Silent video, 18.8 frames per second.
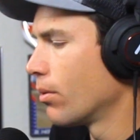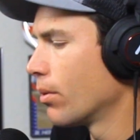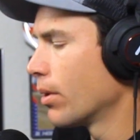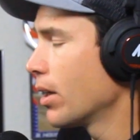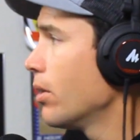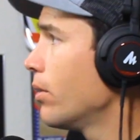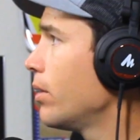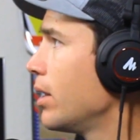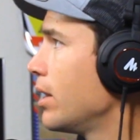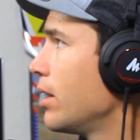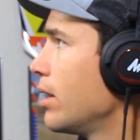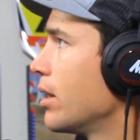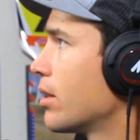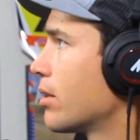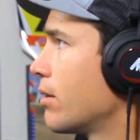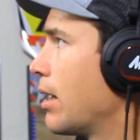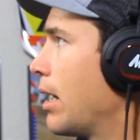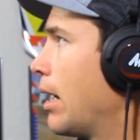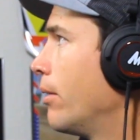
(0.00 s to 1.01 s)
We're going into
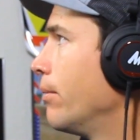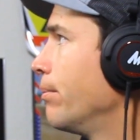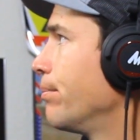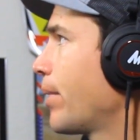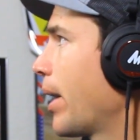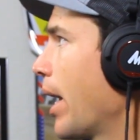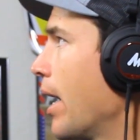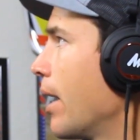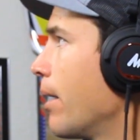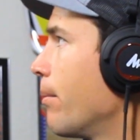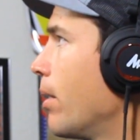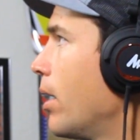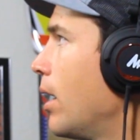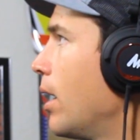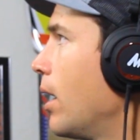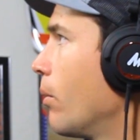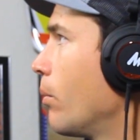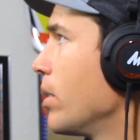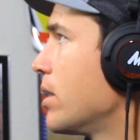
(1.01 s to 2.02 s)
this round, okay?
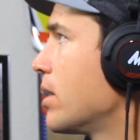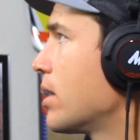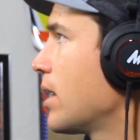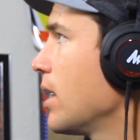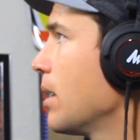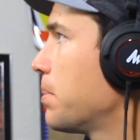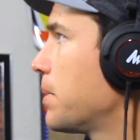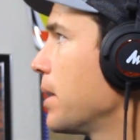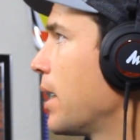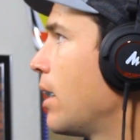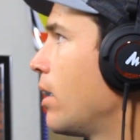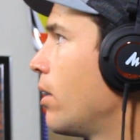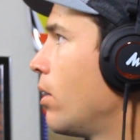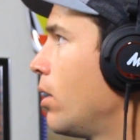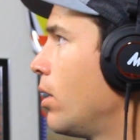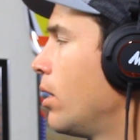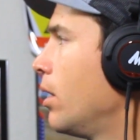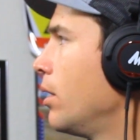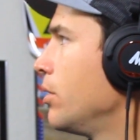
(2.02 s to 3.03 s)
We skipped out
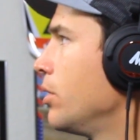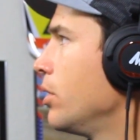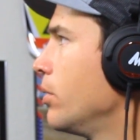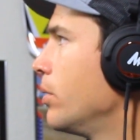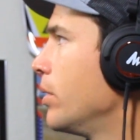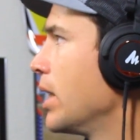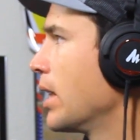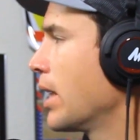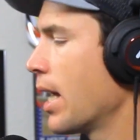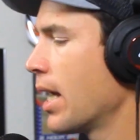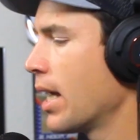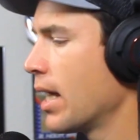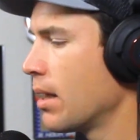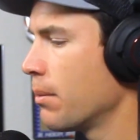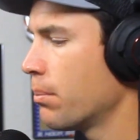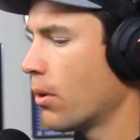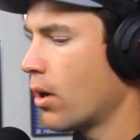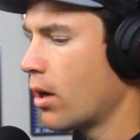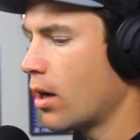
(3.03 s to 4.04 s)
on doing
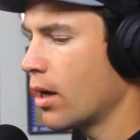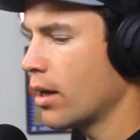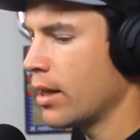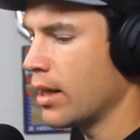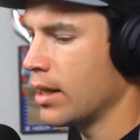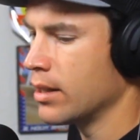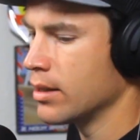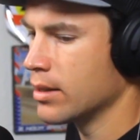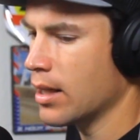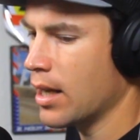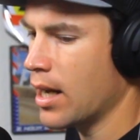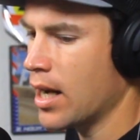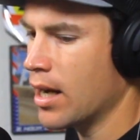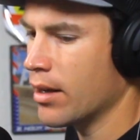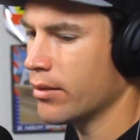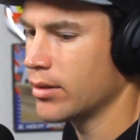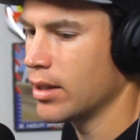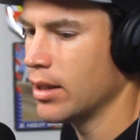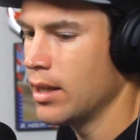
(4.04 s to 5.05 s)
a pod in
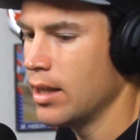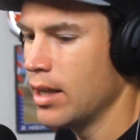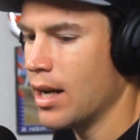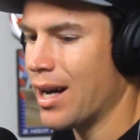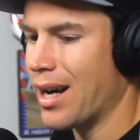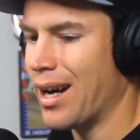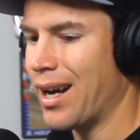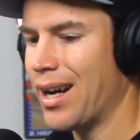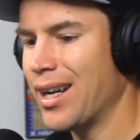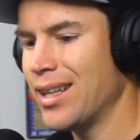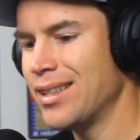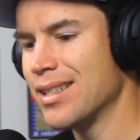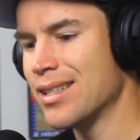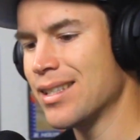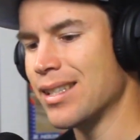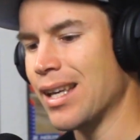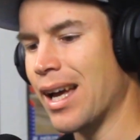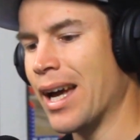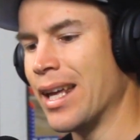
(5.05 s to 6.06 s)
Taft. I
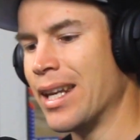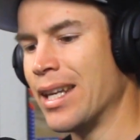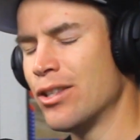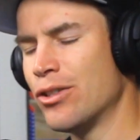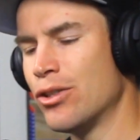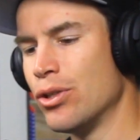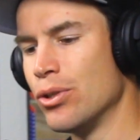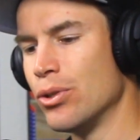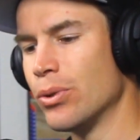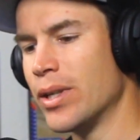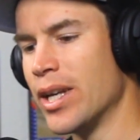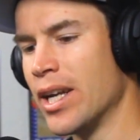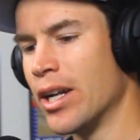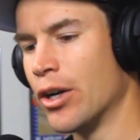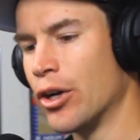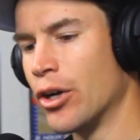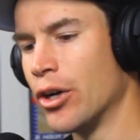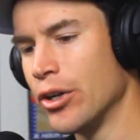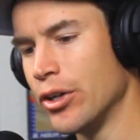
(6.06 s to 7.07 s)
decided to get
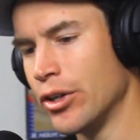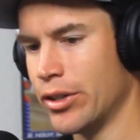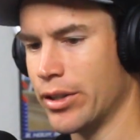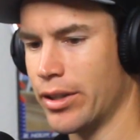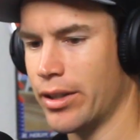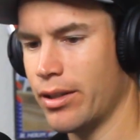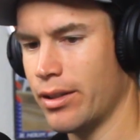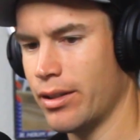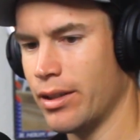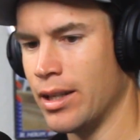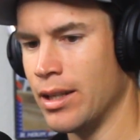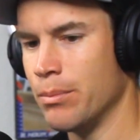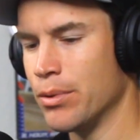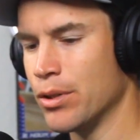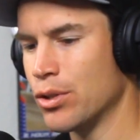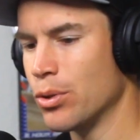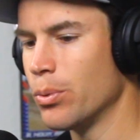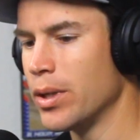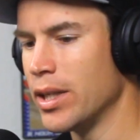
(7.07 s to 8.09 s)
hurt in
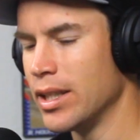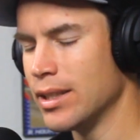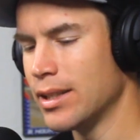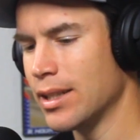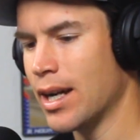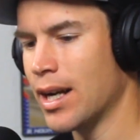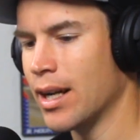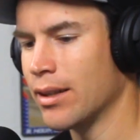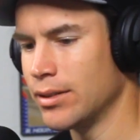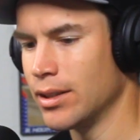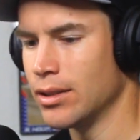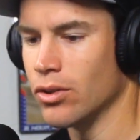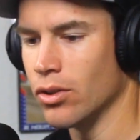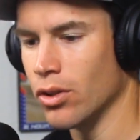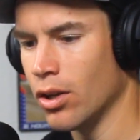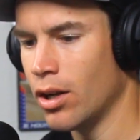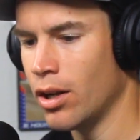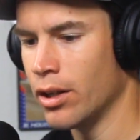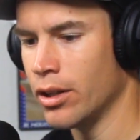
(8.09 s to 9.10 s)
between Taft and
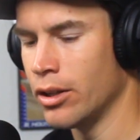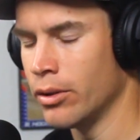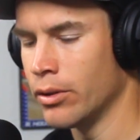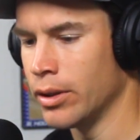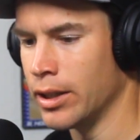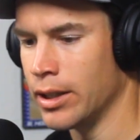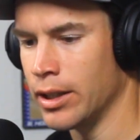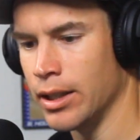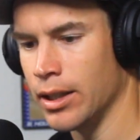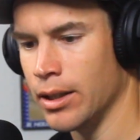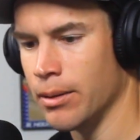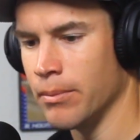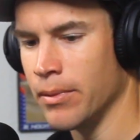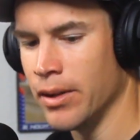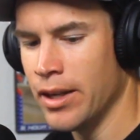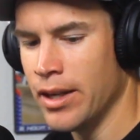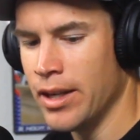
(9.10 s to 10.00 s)
Delano.